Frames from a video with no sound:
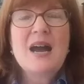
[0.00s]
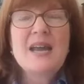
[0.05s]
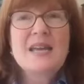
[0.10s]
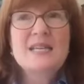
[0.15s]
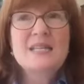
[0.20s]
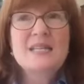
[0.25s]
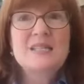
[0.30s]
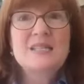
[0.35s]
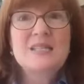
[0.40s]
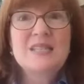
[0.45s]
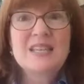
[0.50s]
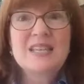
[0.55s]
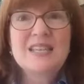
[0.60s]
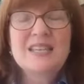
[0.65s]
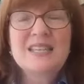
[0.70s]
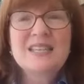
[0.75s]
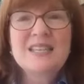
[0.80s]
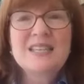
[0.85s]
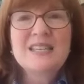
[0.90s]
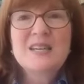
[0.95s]
I
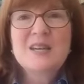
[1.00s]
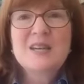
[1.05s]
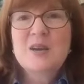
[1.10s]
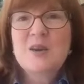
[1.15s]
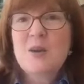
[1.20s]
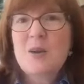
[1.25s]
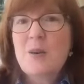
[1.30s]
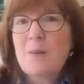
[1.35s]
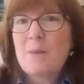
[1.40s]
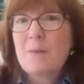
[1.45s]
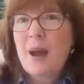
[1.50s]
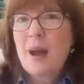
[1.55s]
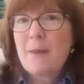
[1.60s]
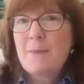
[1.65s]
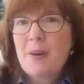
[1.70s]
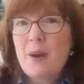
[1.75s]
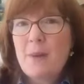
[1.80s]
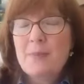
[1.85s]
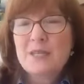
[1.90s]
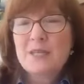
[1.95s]
send my
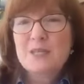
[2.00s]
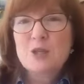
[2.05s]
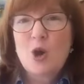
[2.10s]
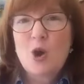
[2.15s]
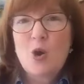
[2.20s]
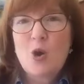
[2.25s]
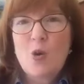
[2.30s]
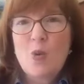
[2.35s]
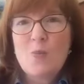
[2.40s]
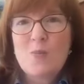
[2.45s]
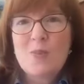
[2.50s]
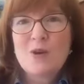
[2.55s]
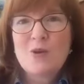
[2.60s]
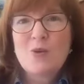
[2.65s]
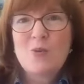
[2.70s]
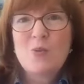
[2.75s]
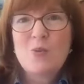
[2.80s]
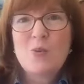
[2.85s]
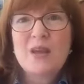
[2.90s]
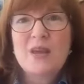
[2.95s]
puppies home
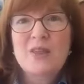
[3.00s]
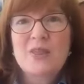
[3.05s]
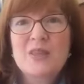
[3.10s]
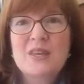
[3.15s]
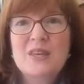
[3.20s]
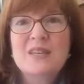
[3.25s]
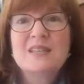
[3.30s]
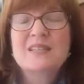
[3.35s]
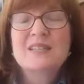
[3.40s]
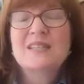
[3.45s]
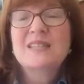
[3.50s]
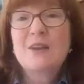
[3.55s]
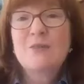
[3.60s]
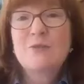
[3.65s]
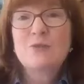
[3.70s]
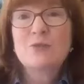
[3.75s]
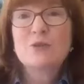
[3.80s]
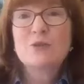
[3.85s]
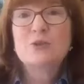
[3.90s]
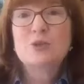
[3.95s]
with
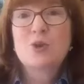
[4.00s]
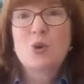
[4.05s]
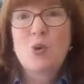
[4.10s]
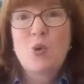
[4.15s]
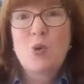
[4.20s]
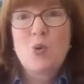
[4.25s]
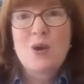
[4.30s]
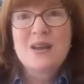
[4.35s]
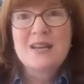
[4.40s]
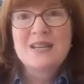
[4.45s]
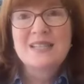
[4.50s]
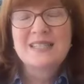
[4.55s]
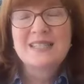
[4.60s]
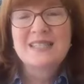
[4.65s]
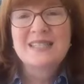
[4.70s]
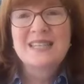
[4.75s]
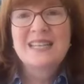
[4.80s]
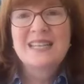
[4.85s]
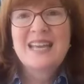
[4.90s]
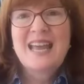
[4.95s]
several
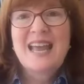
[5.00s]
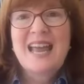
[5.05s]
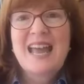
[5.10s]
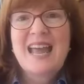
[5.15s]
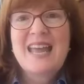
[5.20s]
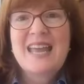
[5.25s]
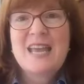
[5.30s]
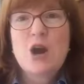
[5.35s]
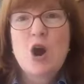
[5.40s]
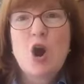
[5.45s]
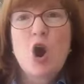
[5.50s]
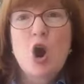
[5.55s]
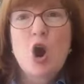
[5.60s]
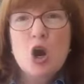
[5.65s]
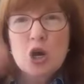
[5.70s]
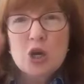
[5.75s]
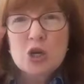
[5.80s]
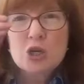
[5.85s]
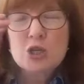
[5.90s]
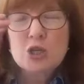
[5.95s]
toys, a
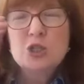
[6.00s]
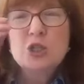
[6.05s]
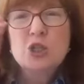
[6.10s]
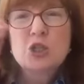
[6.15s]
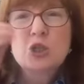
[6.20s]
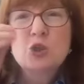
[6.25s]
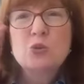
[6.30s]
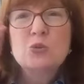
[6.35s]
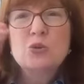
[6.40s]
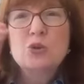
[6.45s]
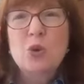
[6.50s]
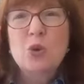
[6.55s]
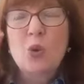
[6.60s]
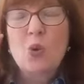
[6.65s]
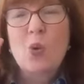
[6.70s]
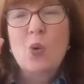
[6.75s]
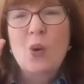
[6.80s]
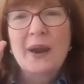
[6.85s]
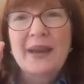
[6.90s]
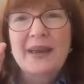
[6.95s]
hard chew
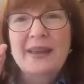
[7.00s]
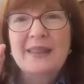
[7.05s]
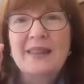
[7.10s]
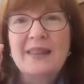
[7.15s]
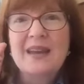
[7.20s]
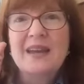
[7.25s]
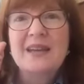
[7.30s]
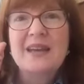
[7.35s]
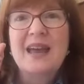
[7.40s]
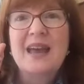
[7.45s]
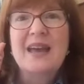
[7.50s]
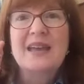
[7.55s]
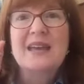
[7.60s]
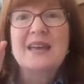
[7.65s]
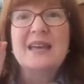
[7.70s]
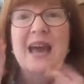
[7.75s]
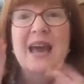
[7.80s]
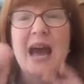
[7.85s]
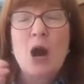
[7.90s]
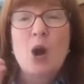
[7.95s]
toy like a
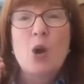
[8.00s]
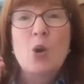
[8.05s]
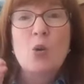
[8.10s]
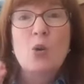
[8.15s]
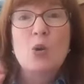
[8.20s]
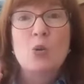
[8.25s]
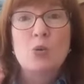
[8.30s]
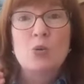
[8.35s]
cow